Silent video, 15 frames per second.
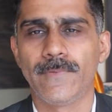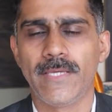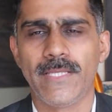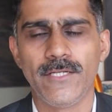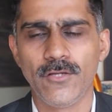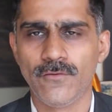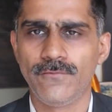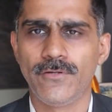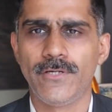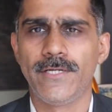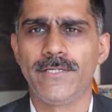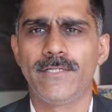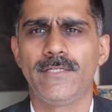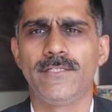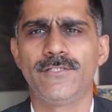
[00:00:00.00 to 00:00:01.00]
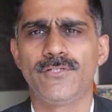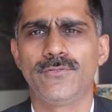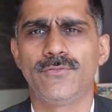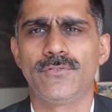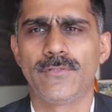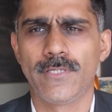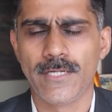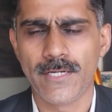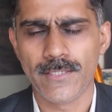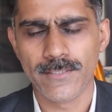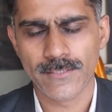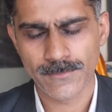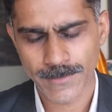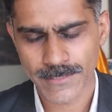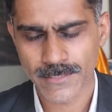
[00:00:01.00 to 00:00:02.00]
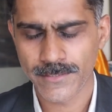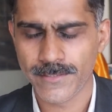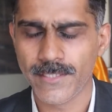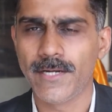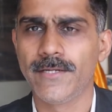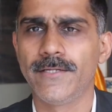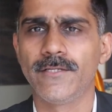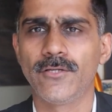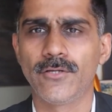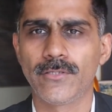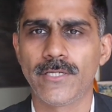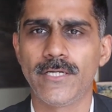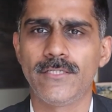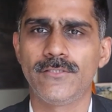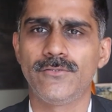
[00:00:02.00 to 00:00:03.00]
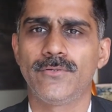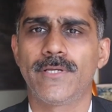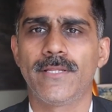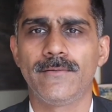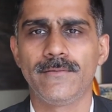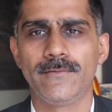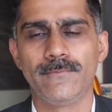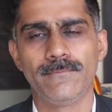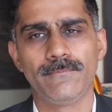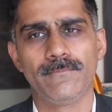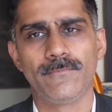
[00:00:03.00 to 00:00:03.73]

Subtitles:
any of your dental issues, especially regarding your kids, you can